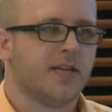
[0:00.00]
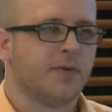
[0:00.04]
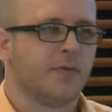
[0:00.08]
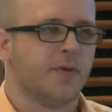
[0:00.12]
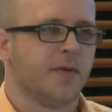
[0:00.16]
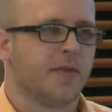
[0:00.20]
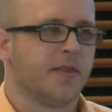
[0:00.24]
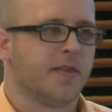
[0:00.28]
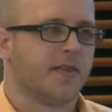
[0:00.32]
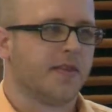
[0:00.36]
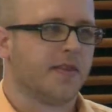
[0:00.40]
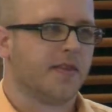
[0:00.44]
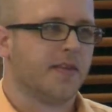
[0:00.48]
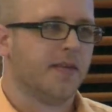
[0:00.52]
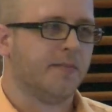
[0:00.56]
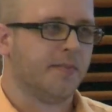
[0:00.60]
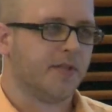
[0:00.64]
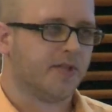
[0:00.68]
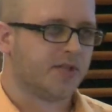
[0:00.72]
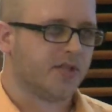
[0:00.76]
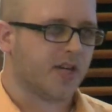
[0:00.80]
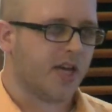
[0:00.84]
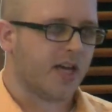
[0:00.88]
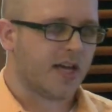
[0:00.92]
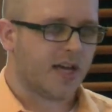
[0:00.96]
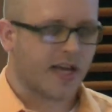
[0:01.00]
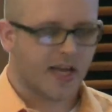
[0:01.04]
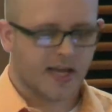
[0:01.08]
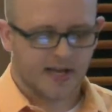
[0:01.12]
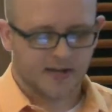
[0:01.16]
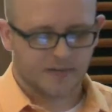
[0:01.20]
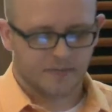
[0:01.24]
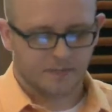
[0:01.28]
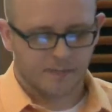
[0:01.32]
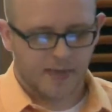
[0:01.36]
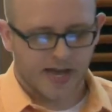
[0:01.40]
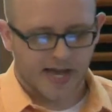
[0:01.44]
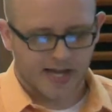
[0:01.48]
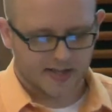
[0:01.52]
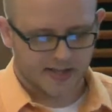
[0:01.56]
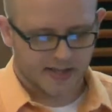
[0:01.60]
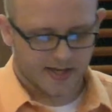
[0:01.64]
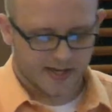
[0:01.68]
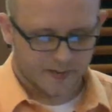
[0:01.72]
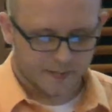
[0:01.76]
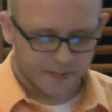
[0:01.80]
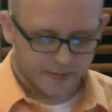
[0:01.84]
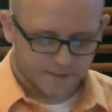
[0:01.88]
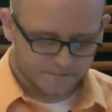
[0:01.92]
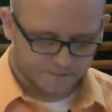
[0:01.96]
with ImageJ and
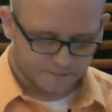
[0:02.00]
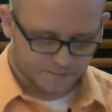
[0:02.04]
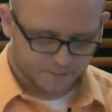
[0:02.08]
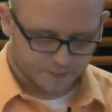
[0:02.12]
MATLAB.